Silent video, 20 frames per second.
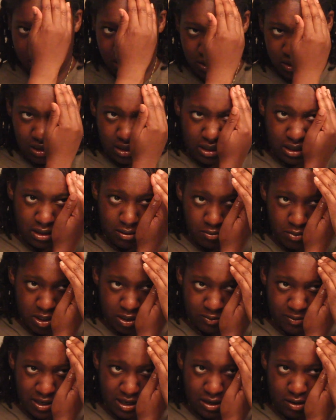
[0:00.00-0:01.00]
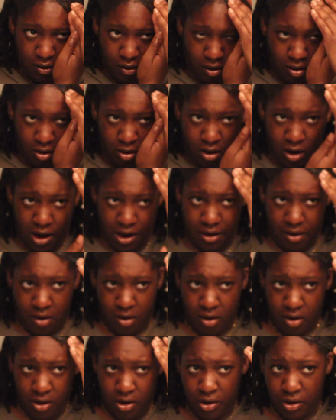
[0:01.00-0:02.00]
like, it makes my hair kind of
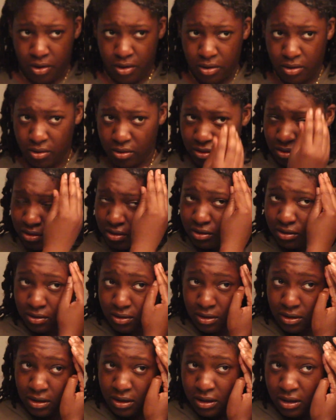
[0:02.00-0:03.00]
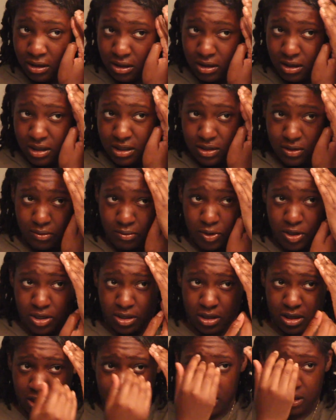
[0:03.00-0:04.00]
hard. Okay, so I'm
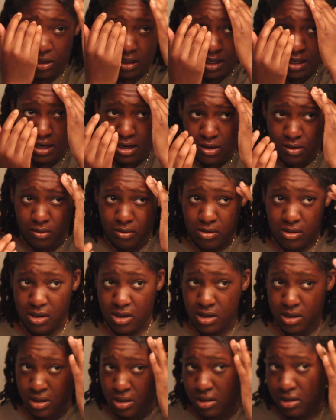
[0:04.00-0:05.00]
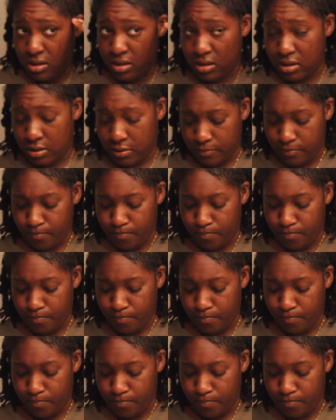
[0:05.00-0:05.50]
gonna kind of lay down these,